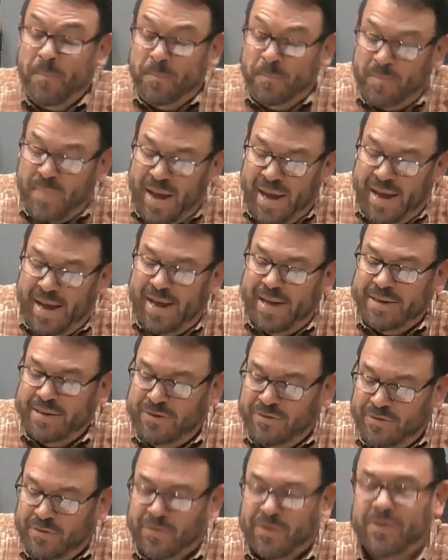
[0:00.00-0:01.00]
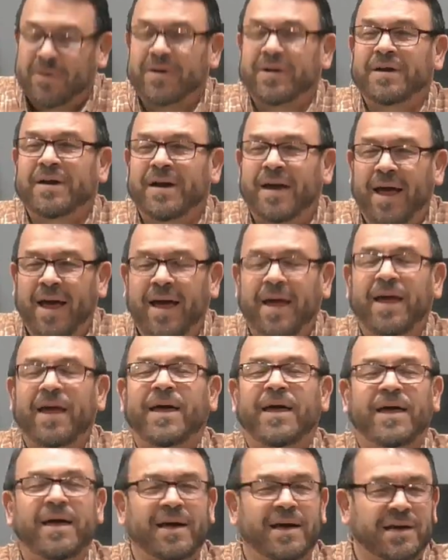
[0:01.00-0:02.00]
bad your day
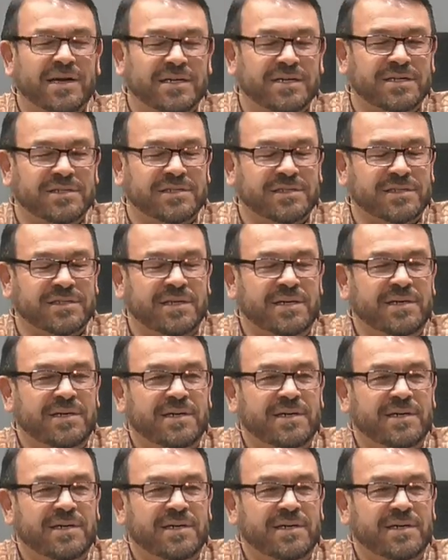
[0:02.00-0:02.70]
is,